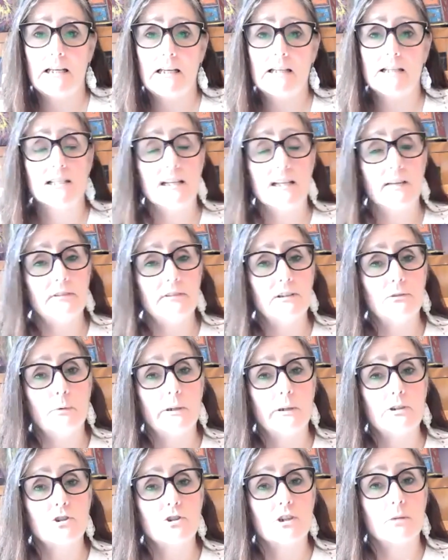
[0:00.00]
7 of
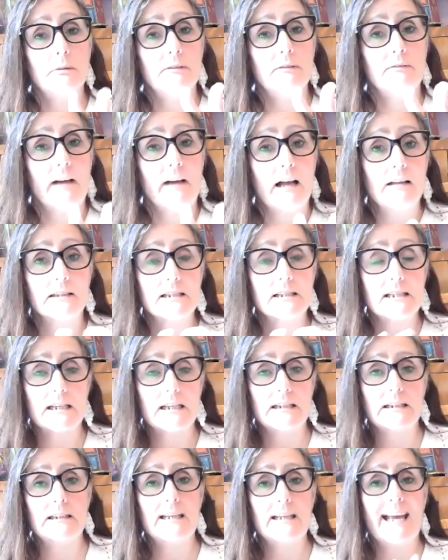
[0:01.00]
which can be
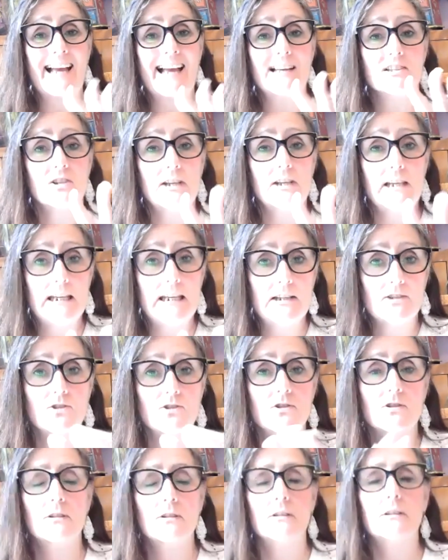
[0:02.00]
validated as
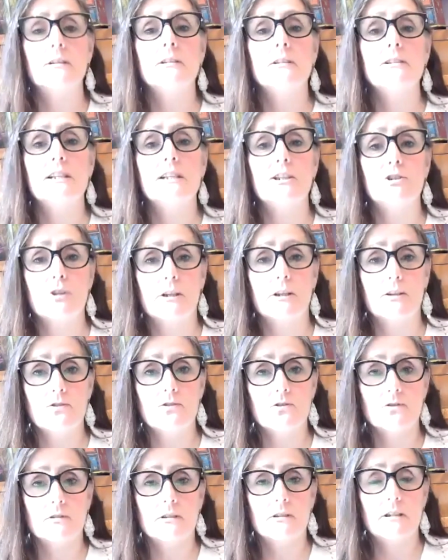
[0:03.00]
his
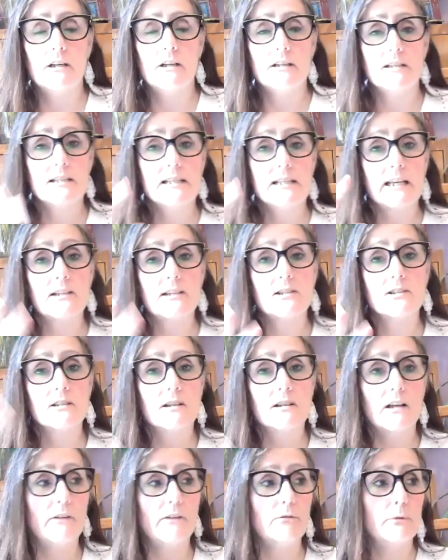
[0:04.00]
teachings,
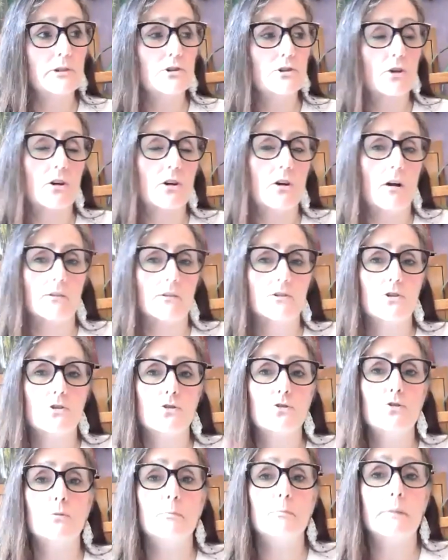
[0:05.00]
6 of which are called
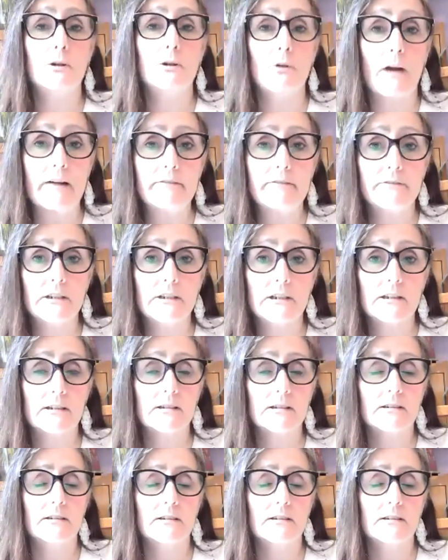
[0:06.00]
pseudepigraphic.